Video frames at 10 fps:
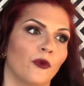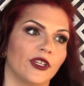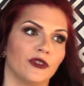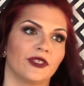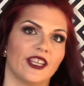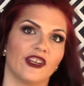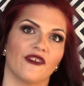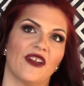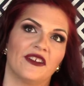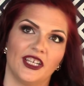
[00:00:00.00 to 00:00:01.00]
when you set
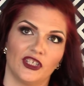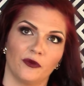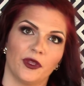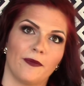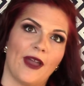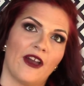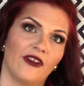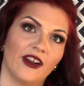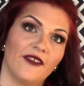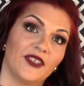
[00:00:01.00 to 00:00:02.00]
your foundation with a
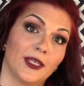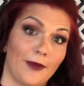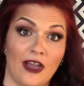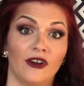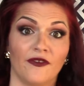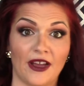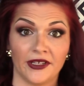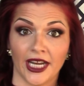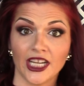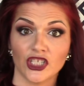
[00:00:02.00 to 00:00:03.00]
powder, if it's a powder
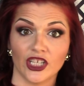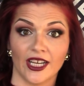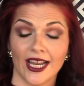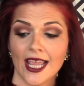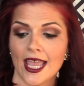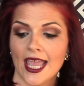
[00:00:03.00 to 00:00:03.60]
foundation,